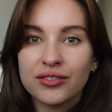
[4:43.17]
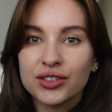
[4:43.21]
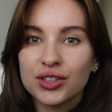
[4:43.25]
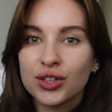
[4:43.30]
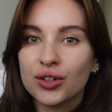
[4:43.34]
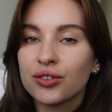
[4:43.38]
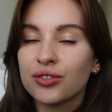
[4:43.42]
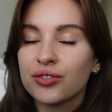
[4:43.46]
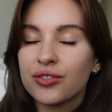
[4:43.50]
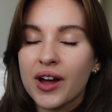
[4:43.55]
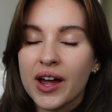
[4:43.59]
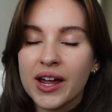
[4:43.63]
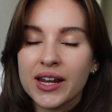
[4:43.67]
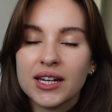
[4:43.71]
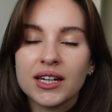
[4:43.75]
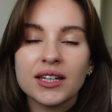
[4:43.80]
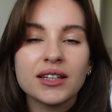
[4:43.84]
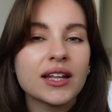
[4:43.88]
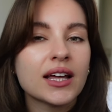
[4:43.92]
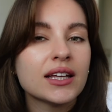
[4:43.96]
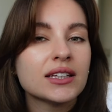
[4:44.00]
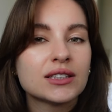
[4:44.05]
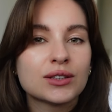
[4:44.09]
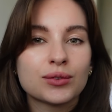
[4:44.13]
So finding
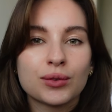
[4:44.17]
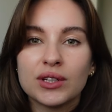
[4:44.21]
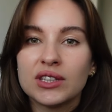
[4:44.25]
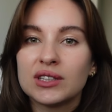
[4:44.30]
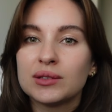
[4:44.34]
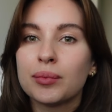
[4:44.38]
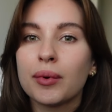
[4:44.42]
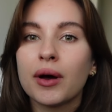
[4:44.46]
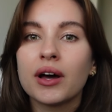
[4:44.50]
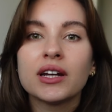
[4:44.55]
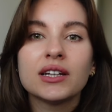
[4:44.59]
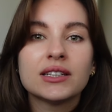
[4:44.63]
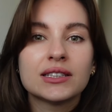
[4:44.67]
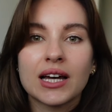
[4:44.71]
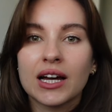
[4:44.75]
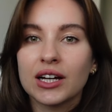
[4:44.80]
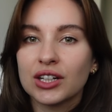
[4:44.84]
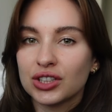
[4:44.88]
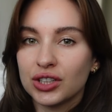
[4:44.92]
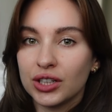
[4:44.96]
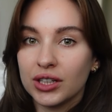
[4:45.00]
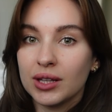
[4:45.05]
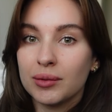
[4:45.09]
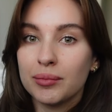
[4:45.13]
that sweet spot is
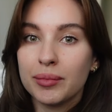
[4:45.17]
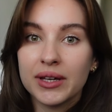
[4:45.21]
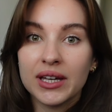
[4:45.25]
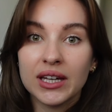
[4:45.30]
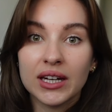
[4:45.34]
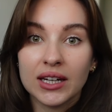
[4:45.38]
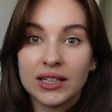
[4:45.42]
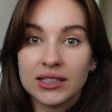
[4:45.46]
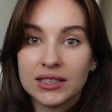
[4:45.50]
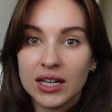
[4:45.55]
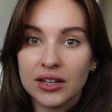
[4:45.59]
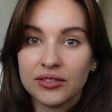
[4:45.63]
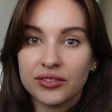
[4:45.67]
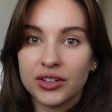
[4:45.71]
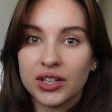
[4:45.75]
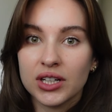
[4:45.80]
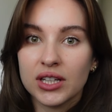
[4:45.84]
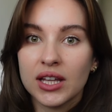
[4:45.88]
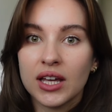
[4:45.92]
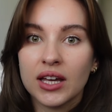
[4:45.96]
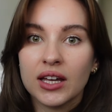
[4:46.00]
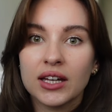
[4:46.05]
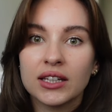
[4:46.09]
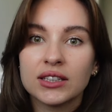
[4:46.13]
actually the beginning to
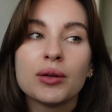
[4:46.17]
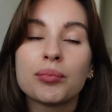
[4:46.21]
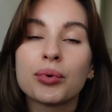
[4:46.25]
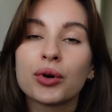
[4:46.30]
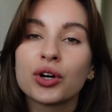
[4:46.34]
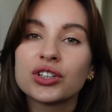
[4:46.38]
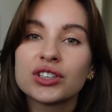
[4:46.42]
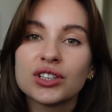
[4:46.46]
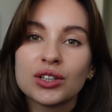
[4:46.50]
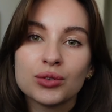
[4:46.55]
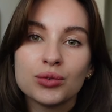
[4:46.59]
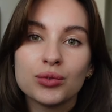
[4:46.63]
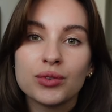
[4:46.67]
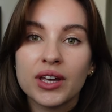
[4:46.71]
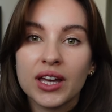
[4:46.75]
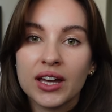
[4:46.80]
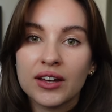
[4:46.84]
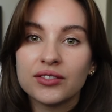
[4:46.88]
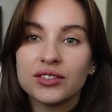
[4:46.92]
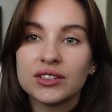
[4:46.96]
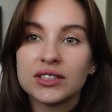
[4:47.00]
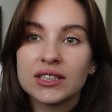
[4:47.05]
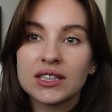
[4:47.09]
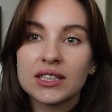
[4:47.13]
everything. The person who
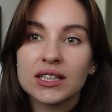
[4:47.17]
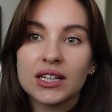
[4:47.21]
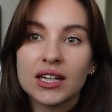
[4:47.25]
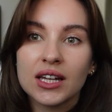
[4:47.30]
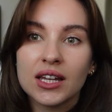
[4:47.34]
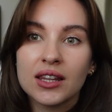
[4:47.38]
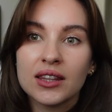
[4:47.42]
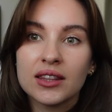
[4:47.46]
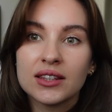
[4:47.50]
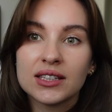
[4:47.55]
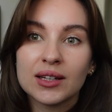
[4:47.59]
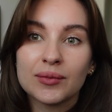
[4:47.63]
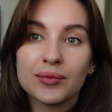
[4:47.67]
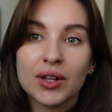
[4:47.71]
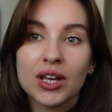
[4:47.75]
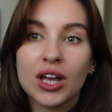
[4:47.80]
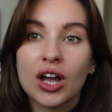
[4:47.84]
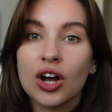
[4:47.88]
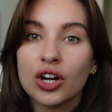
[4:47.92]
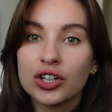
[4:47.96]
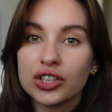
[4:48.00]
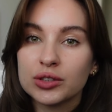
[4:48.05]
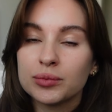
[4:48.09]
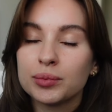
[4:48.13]
gives something
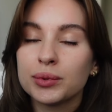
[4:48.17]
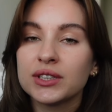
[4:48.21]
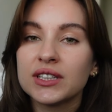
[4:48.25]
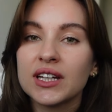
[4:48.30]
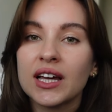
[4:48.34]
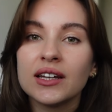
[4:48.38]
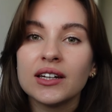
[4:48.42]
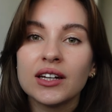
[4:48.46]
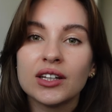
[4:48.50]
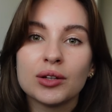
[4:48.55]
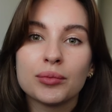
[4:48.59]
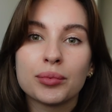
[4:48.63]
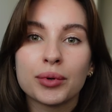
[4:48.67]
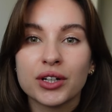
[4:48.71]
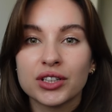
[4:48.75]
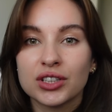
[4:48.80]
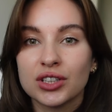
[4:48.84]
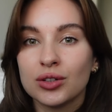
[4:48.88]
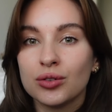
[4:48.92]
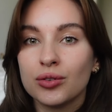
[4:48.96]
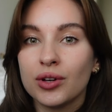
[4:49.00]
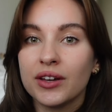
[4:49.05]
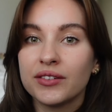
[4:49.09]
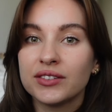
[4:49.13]
100% and the
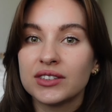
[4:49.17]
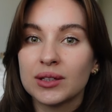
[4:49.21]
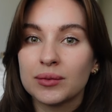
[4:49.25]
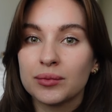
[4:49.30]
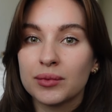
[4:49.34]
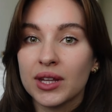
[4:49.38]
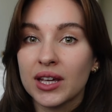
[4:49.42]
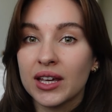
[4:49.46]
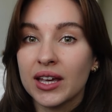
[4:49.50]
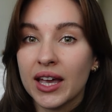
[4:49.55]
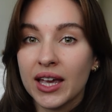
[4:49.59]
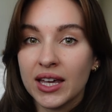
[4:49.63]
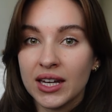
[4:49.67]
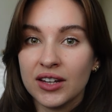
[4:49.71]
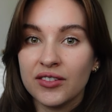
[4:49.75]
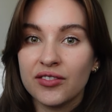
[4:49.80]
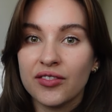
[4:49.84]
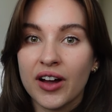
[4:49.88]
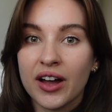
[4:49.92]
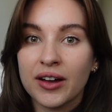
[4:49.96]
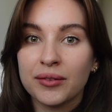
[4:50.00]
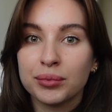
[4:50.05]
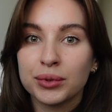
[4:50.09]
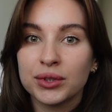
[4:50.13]
person who gives something
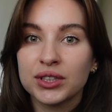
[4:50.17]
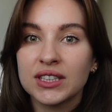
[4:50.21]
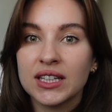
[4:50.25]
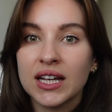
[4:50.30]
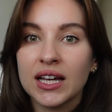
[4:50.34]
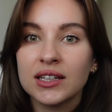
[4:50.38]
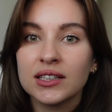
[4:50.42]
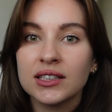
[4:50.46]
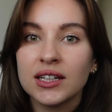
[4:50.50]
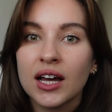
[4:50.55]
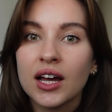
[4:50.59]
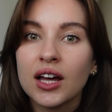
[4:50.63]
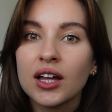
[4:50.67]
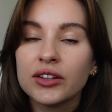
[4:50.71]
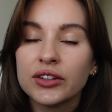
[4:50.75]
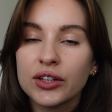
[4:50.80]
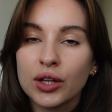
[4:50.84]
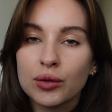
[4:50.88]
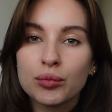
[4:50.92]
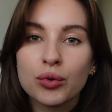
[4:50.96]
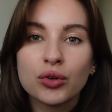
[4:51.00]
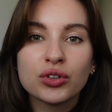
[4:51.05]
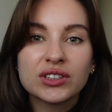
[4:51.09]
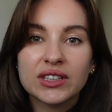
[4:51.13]
85%,
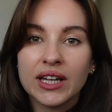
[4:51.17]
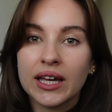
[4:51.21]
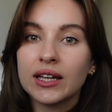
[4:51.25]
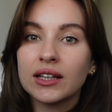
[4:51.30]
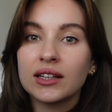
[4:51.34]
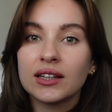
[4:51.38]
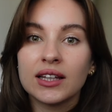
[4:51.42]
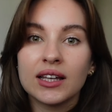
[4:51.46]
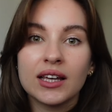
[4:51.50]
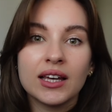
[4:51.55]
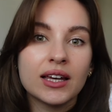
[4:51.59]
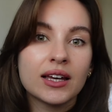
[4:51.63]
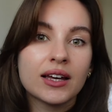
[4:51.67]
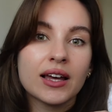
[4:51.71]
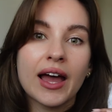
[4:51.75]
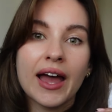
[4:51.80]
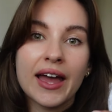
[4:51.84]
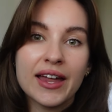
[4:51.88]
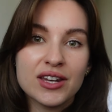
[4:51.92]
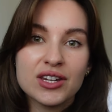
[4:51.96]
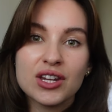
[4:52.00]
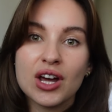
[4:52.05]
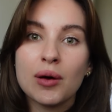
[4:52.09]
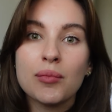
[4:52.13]
they'll most likely
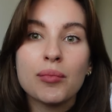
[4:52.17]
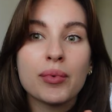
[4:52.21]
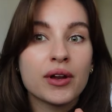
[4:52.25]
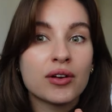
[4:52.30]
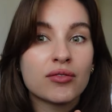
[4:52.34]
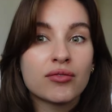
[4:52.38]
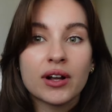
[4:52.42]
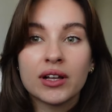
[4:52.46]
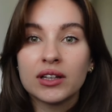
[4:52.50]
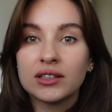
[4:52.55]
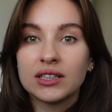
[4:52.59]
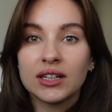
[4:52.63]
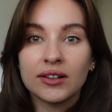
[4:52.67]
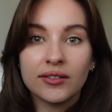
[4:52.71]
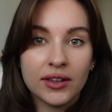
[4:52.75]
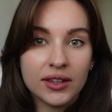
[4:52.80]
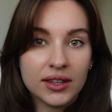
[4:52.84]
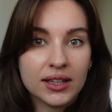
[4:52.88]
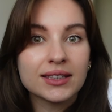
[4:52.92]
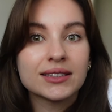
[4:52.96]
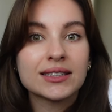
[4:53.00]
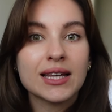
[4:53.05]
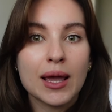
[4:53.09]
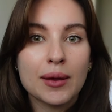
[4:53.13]
end up at relatively
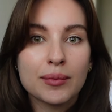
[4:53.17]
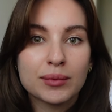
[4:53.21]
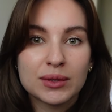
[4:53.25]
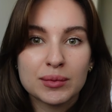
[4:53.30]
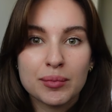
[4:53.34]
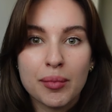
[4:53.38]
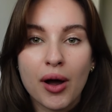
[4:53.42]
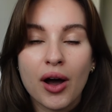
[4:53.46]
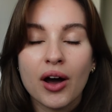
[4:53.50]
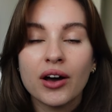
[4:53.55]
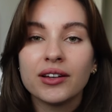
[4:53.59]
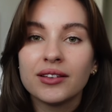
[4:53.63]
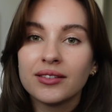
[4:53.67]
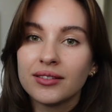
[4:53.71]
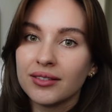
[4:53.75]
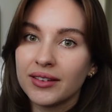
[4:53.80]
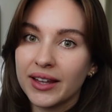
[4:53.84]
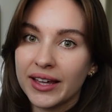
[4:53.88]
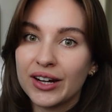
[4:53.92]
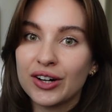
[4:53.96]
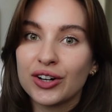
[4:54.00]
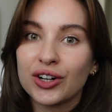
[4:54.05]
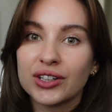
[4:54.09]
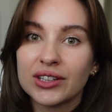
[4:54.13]
the same spot
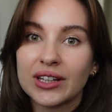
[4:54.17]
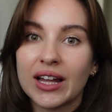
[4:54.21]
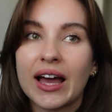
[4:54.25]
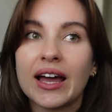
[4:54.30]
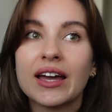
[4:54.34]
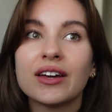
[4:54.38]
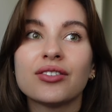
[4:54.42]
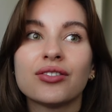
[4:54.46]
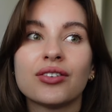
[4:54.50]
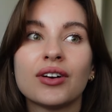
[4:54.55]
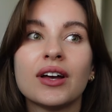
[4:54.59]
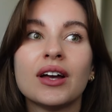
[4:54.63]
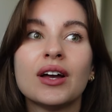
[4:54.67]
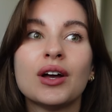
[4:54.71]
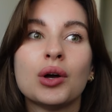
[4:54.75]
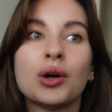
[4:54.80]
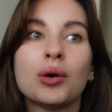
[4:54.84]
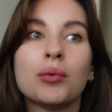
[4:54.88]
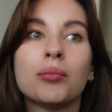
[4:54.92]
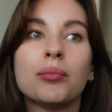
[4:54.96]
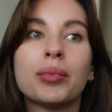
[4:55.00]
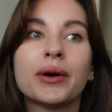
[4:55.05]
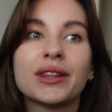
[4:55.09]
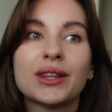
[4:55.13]
later in life.
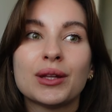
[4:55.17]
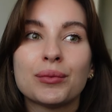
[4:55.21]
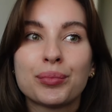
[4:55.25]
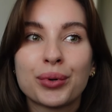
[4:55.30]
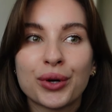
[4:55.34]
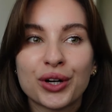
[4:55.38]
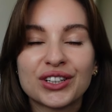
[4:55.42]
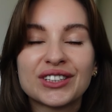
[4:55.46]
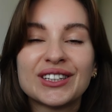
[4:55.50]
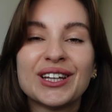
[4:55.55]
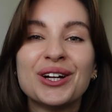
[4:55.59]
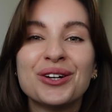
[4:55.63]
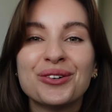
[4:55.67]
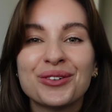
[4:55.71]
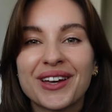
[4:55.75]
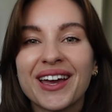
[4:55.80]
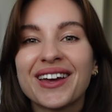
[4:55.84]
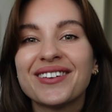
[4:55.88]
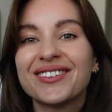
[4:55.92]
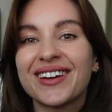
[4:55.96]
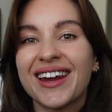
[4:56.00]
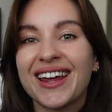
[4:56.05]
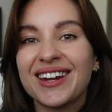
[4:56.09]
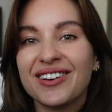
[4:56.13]
But the person who
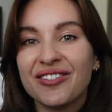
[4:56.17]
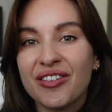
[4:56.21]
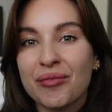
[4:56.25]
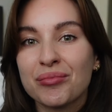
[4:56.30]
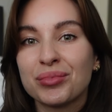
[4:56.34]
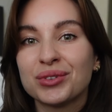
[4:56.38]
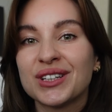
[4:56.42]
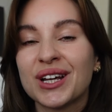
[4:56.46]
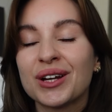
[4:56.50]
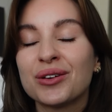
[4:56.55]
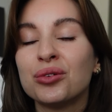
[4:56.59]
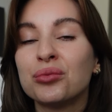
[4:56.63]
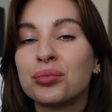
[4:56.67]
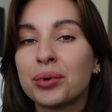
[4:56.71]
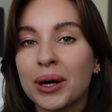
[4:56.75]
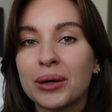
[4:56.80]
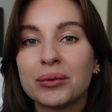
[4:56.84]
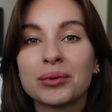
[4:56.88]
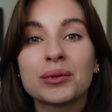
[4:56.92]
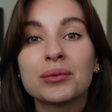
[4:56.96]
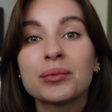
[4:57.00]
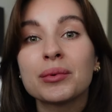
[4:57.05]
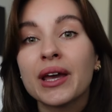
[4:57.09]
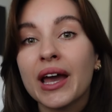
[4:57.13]
gave it 85% will
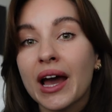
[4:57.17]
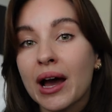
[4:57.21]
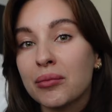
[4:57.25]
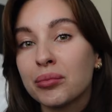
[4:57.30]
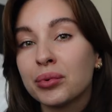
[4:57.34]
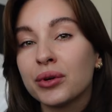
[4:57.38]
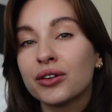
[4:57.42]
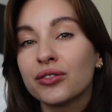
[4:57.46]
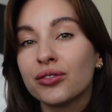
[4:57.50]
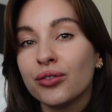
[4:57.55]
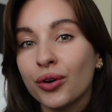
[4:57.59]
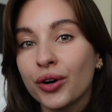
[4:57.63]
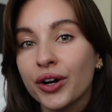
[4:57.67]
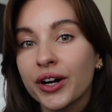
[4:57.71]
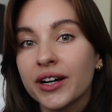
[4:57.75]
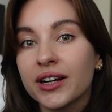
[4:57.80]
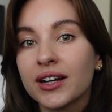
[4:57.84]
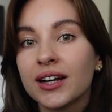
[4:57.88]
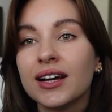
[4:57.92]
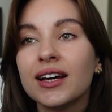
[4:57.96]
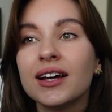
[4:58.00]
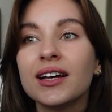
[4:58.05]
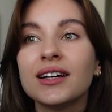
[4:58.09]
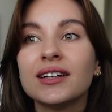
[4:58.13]
probably be happier for it.
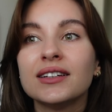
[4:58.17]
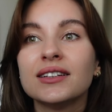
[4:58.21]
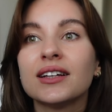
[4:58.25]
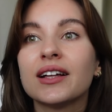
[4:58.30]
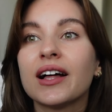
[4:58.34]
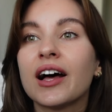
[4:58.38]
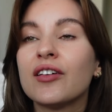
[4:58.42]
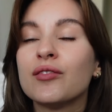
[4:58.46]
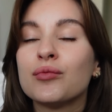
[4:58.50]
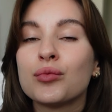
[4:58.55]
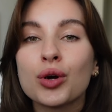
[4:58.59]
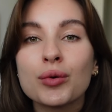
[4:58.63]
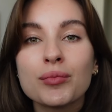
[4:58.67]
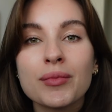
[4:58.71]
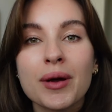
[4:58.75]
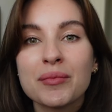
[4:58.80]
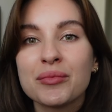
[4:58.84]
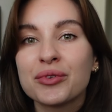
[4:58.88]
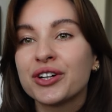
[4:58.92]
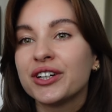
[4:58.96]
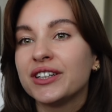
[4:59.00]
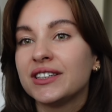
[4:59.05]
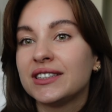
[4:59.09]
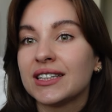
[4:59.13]
They'll have more
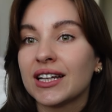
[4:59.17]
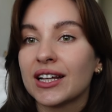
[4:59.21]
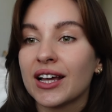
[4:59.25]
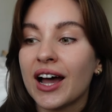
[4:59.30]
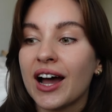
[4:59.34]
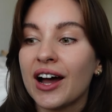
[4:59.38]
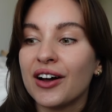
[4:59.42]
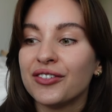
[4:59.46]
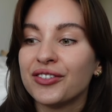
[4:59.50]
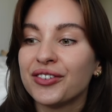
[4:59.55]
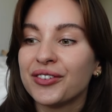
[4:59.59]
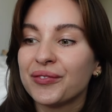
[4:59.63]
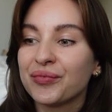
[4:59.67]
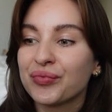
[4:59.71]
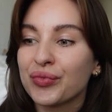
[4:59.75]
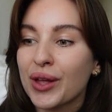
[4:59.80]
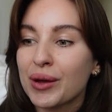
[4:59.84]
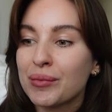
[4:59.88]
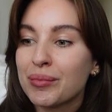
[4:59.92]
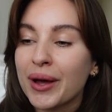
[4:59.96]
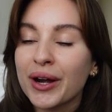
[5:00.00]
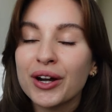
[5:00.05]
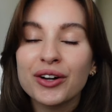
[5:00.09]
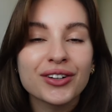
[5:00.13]
memories, they'll have
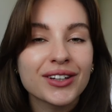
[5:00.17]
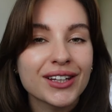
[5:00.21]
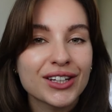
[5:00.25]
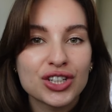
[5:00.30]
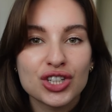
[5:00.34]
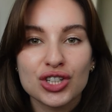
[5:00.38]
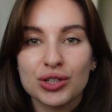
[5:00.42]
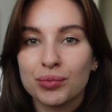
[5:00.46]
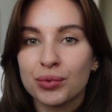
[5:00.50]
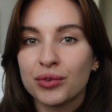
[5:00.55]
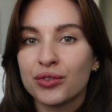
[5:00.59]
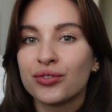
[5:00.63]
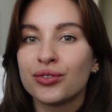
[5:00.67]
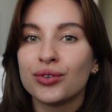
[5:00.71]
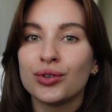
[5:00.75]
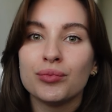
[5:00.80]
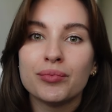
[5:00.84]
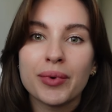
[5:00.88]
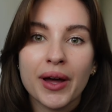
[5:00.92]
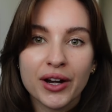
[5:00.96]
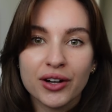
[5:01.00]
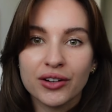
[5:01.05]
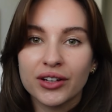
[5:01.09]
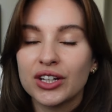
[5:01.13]
a better relationship with food,
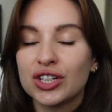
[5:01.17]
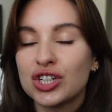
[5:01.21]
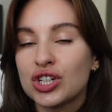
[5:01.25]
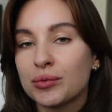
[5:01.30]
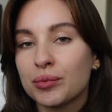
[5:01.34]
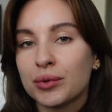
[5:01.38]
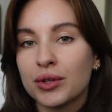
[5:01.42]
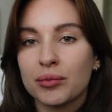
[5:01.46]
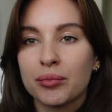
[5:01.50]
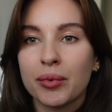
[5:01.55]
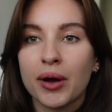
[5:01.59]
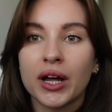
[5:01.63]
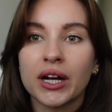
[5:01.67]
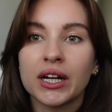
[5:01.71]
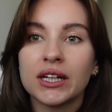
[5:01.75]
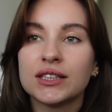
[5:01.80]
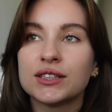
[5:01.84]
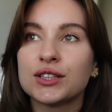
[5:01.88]
better relationship with their body.